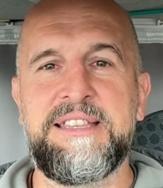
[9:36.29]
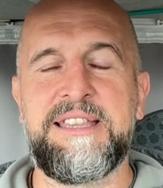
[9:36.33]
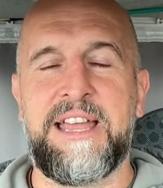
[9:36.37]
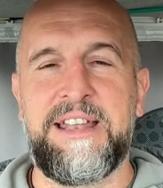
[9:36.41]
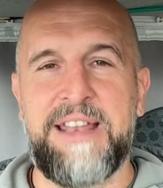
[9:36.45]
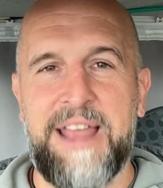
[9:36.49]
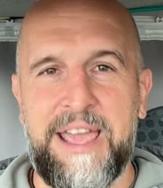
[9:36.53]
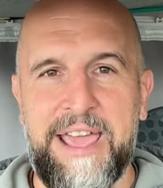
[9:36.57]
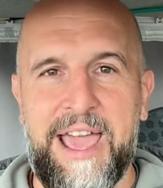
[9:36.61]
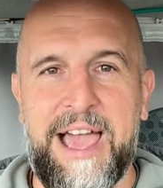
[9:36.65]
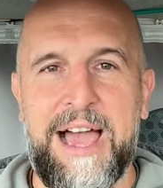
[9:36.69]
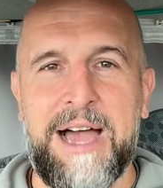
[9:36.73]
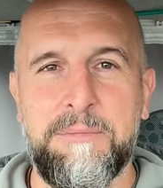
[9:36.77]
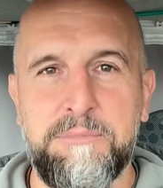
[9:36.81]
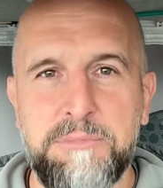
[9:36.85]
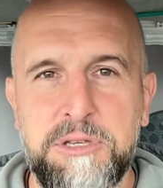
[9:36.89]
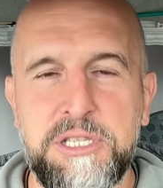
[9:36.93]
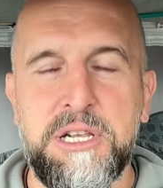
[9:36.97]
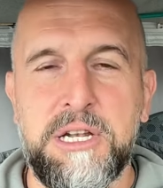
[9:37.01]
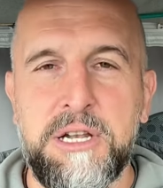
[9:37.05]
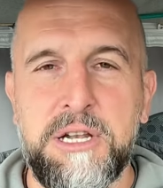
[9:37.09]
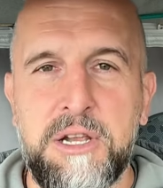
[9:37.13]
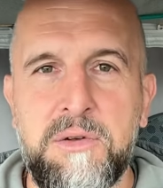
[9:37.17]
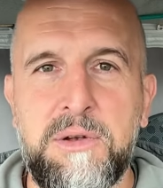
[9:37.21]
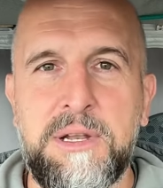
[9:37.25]
then they
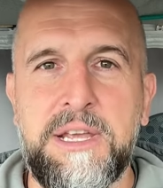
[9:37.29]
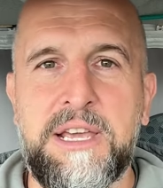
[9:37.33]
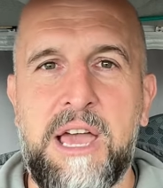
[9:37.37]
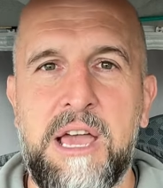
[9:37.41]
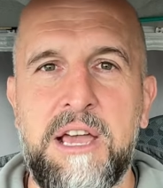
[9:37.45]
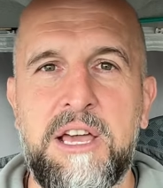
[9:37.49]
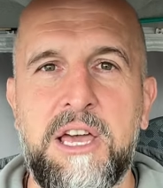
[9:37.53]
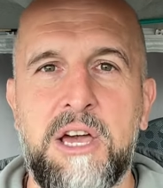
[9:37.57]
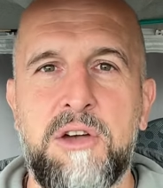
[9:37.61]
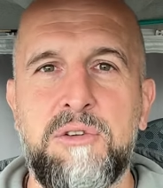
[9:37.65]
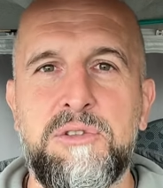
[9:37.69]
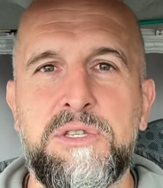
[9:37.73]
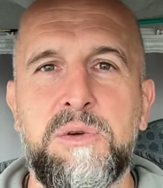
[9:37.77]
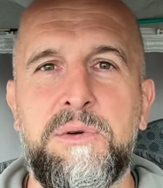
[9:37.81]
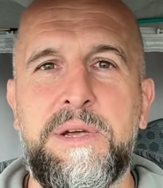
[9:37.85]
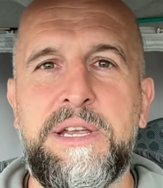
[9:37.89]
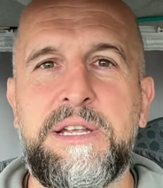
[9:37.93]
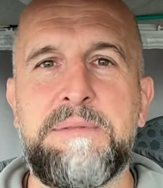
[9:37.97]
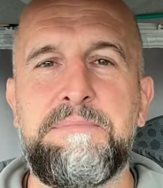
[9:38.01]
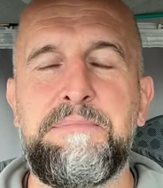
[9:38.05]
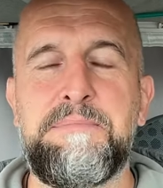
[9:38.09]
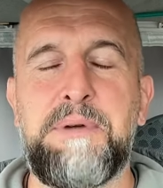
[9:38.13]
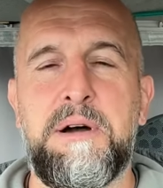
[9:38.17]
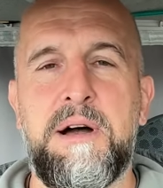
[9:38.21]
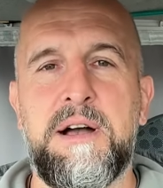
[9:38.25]
absolutely can go to
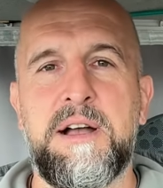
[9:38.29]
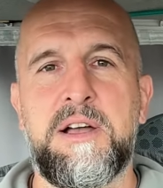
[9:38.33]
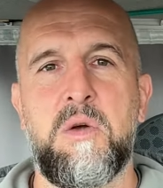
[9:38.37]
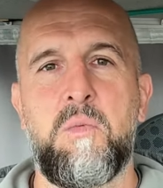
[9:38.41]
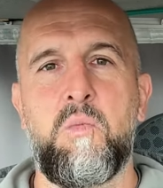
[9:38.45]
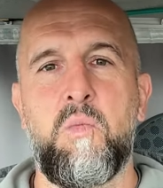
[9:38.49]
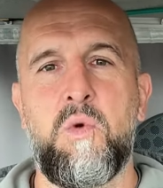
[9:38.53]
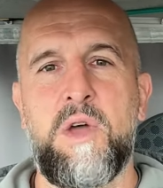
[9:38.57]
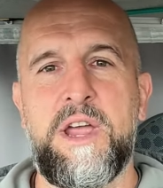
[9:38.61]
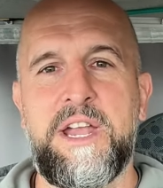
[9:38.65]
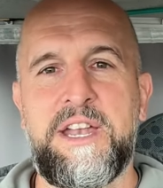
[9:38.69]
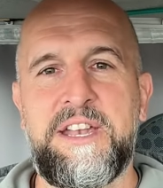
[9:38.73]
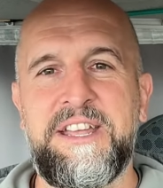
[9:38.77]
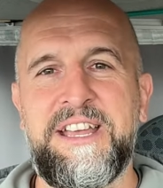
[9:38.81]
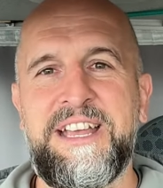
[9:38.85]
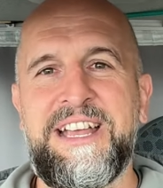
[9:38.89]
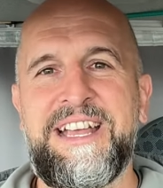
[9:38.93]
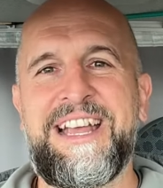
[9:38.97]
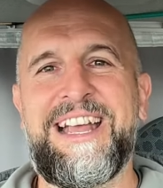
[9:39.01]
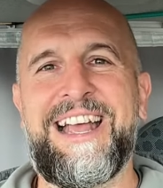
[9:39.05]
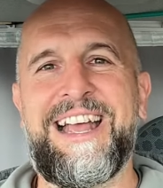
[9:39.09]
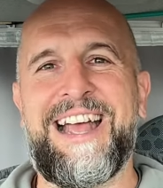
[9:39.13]
Eden Park and win.